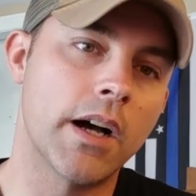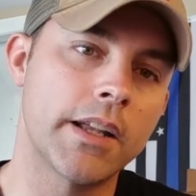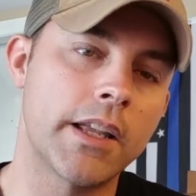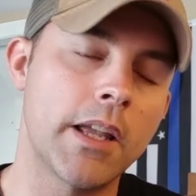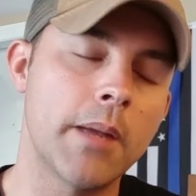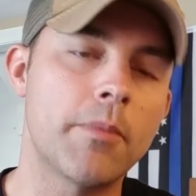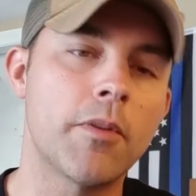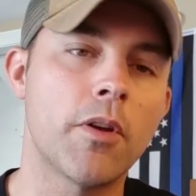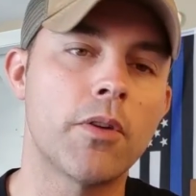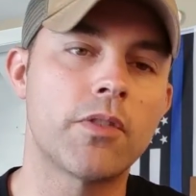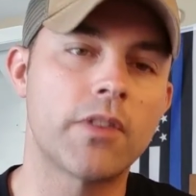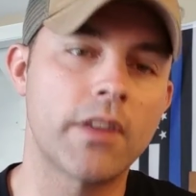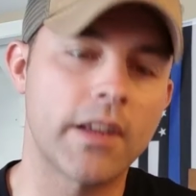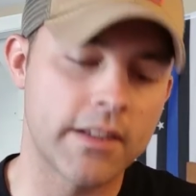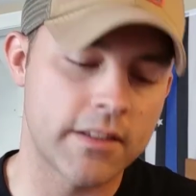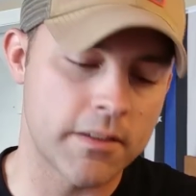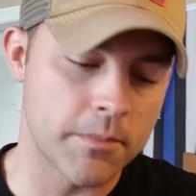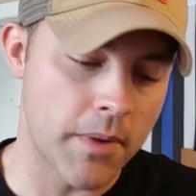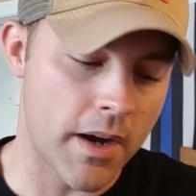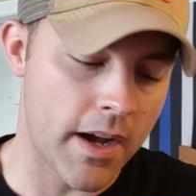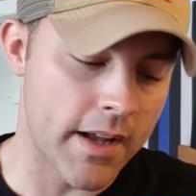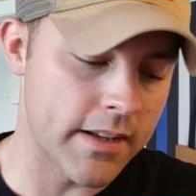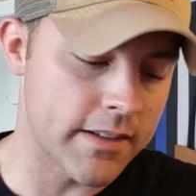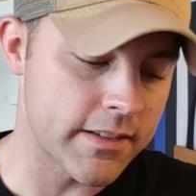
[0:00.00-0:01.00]
keep those things
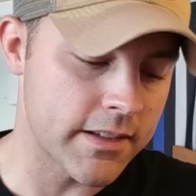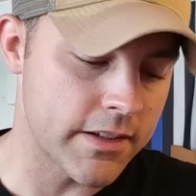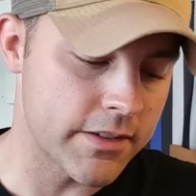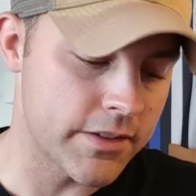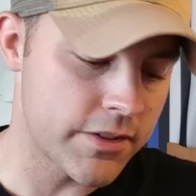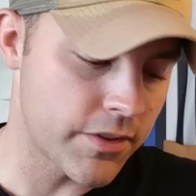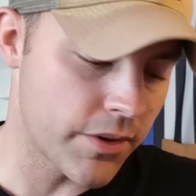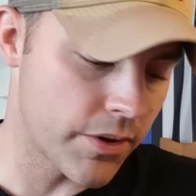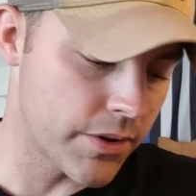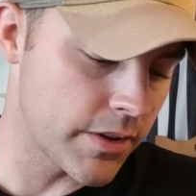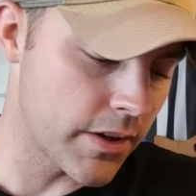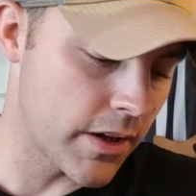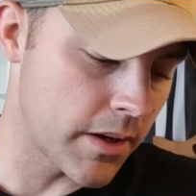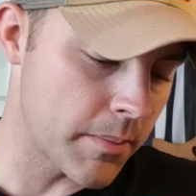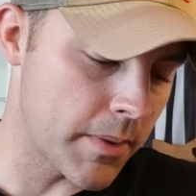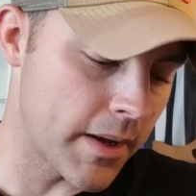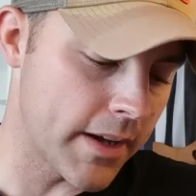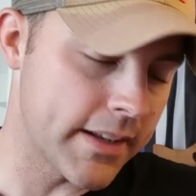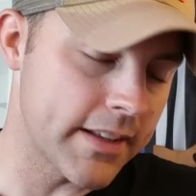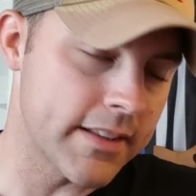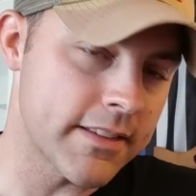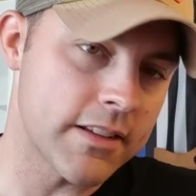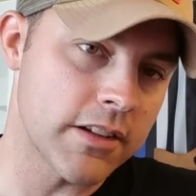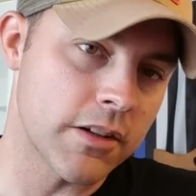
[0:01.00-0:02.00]
in mind as I start talking
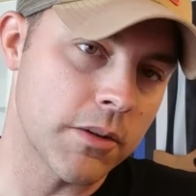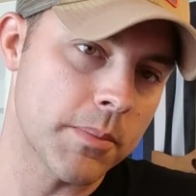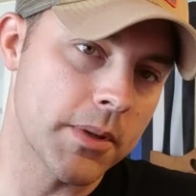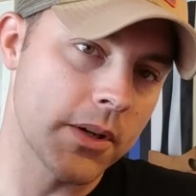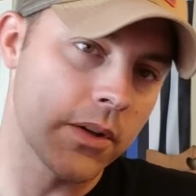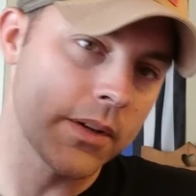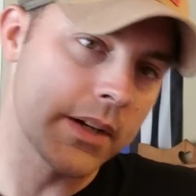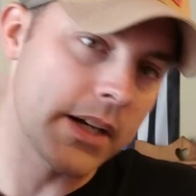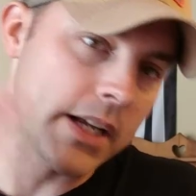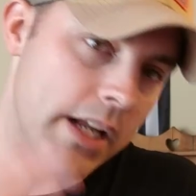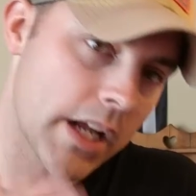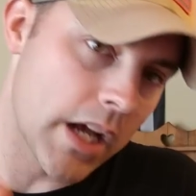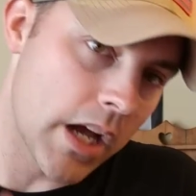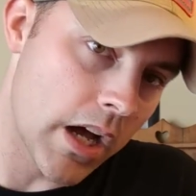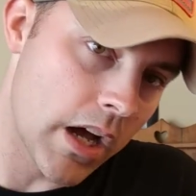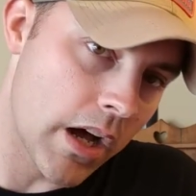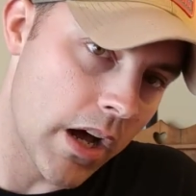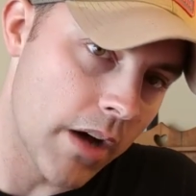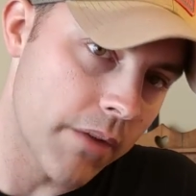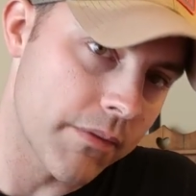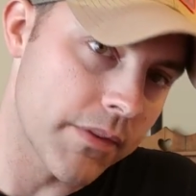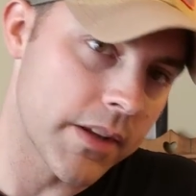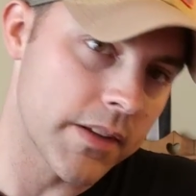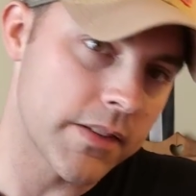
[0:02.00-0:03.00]
about concealability
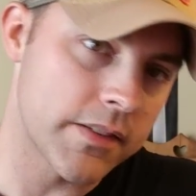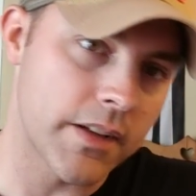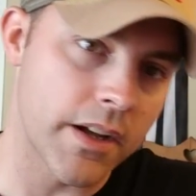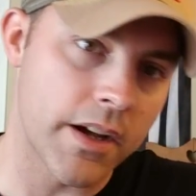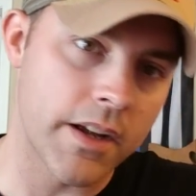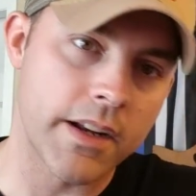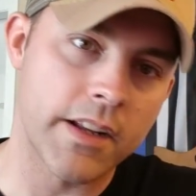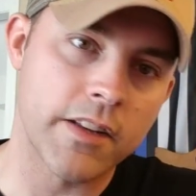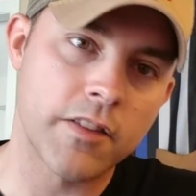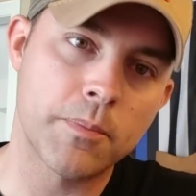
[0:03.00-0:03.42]
of this gun.